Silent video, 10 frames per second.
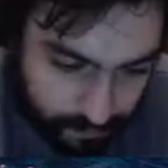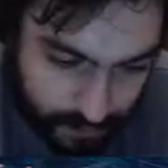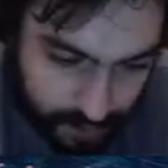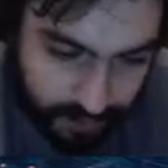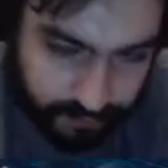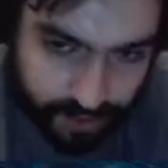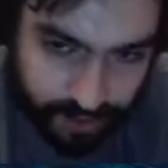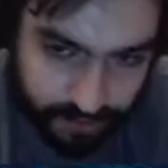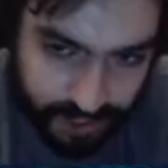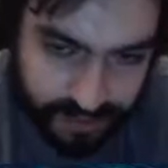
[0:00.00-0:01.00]
and
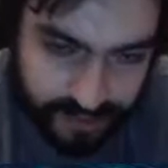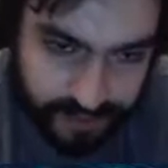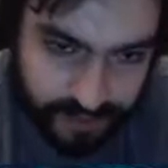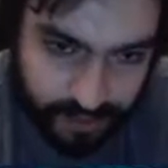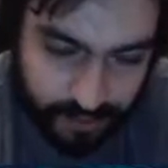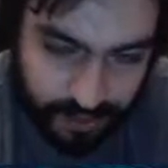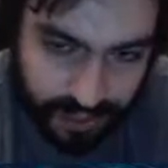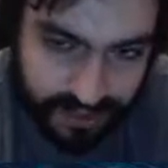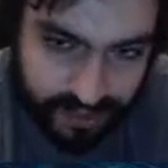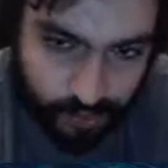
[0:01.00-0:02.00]
that's
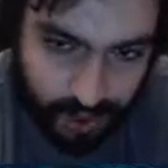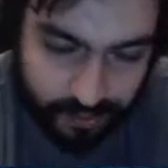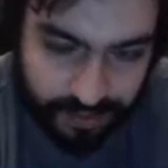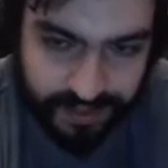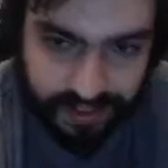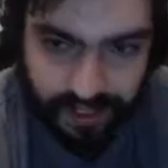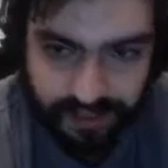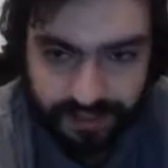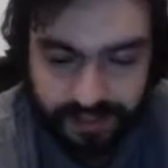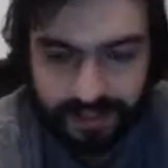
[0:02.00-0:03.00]
why this
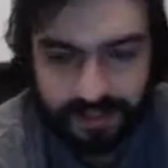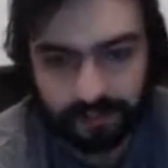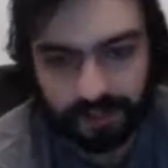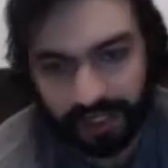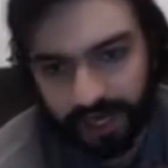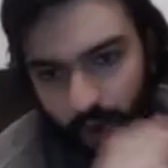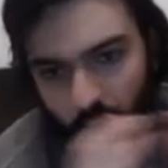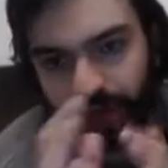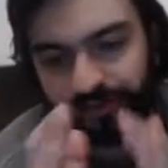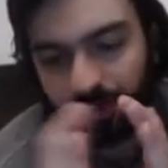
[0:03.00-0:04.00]
grading system, like how
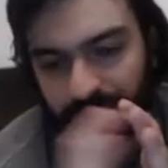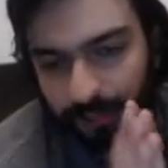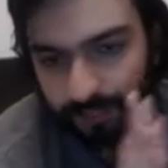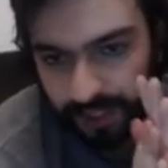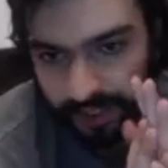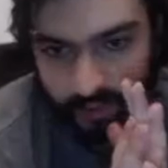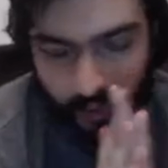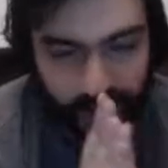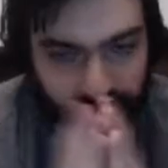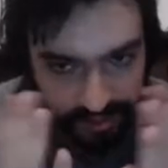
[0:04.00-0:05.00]
often they apply as
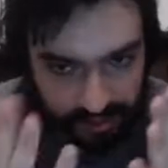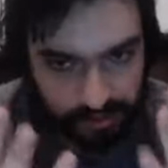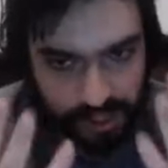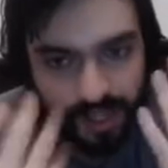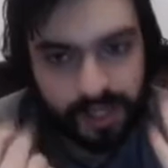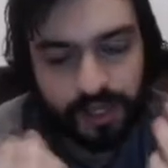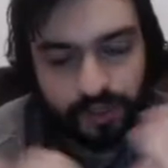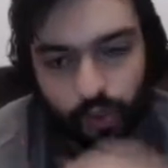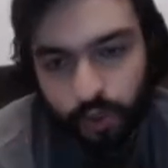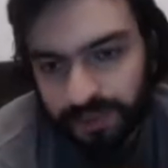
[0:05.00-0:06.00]
well. I can
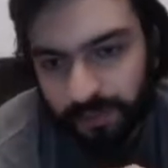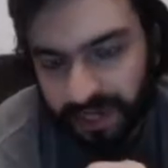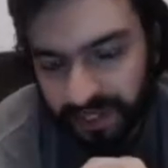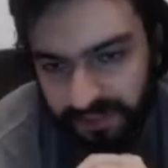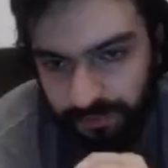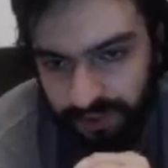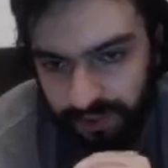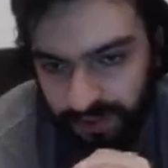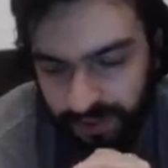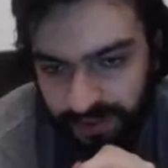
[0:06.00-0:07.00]
use my
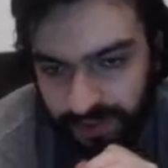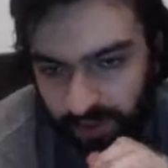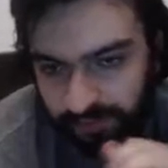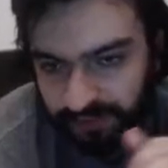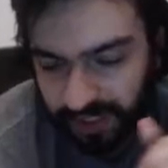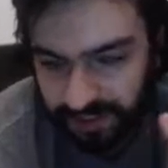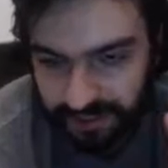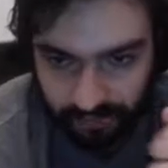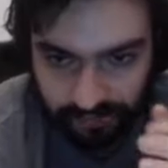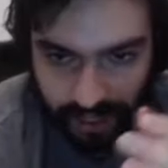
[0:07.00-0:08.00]
experience of tens
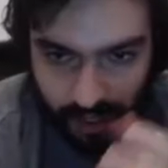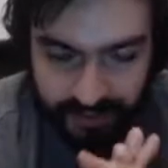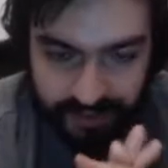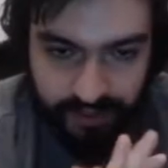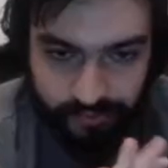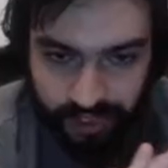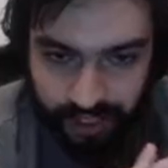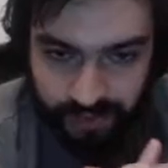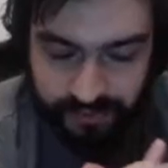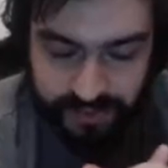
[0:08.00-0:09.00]
of thousands of
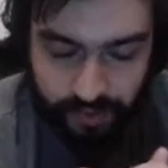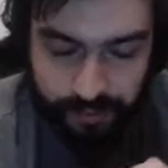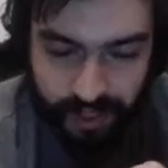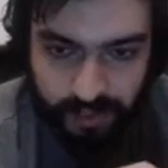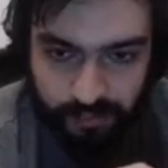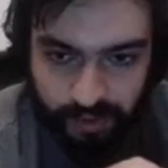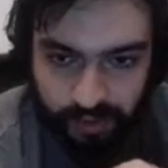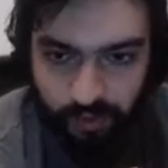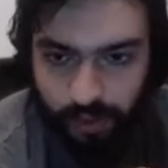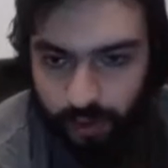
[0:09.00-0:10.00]
games to be able
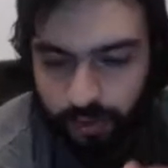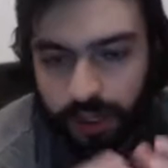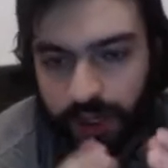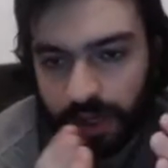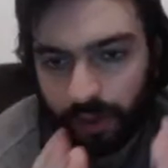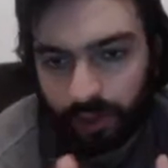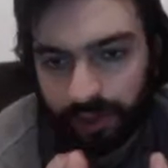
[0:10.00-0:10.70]
to know when the